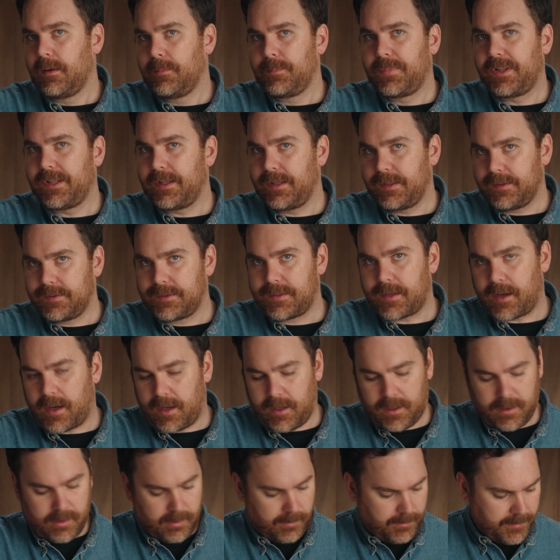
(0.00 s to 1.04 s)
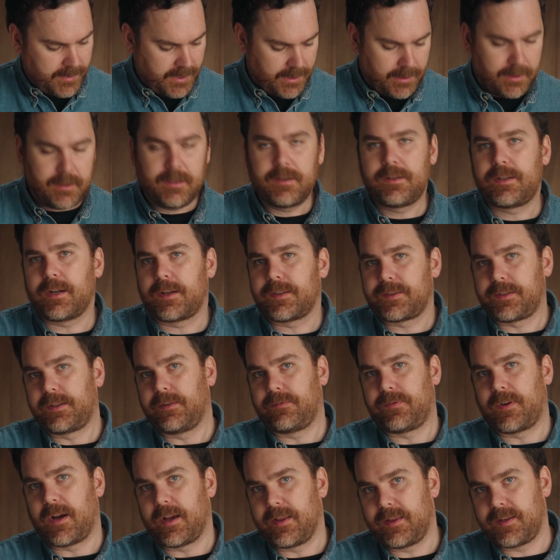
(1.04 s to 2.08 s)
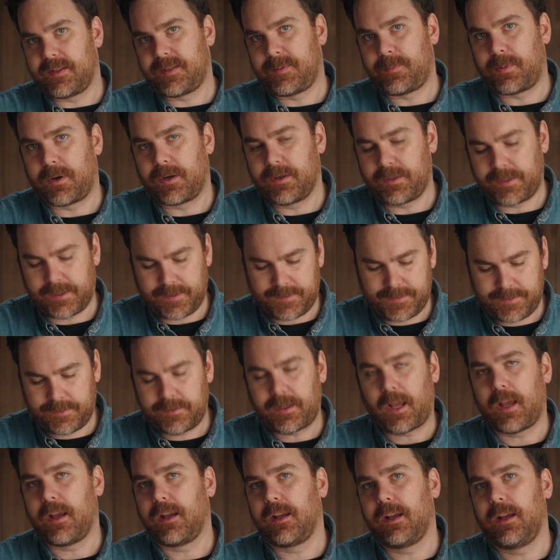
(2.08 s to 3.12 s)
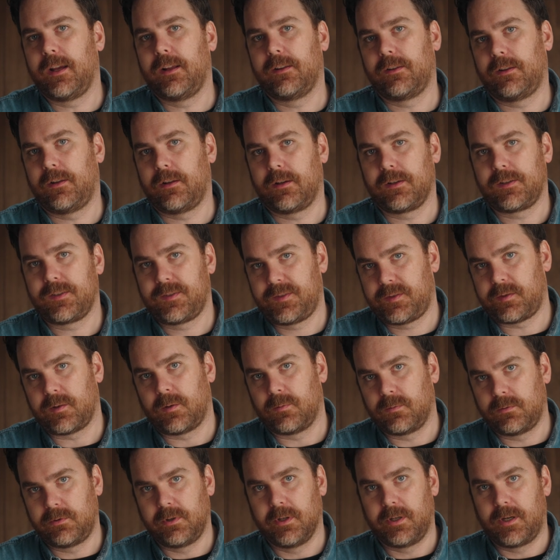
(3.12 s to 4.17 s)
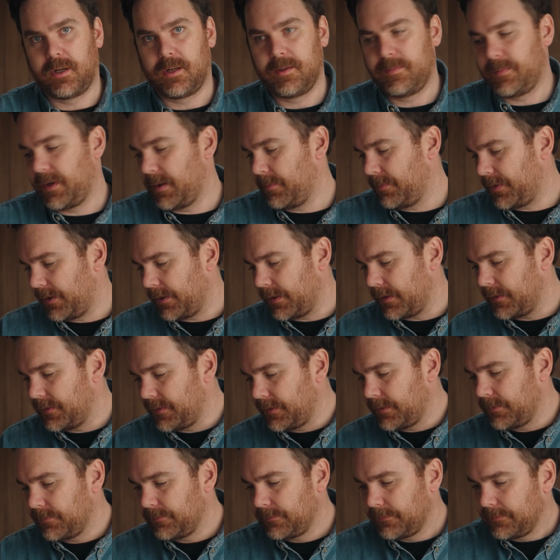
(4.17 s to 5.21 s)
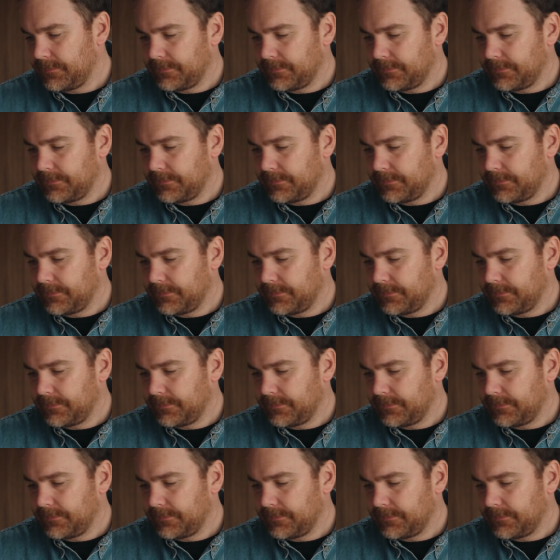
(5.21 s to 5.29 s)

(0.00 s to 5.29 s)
Please help me justify this purchase. Say it looks so good on me, please.